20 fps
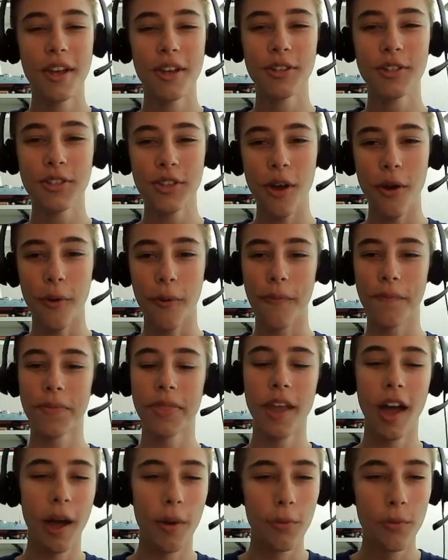So,
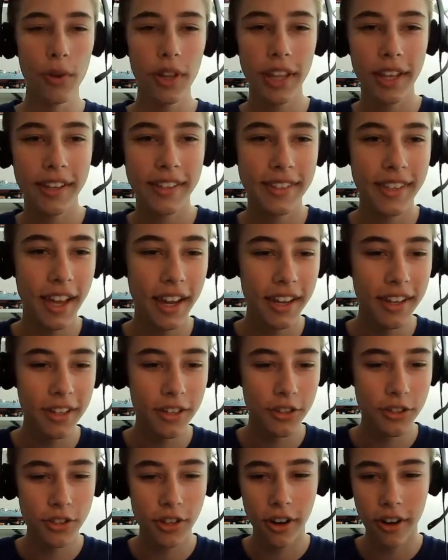really excited
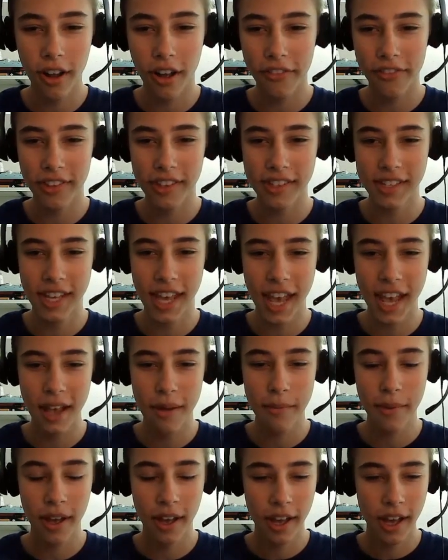to start off this
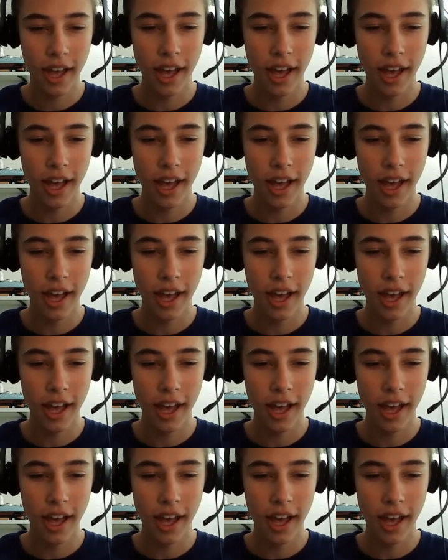game.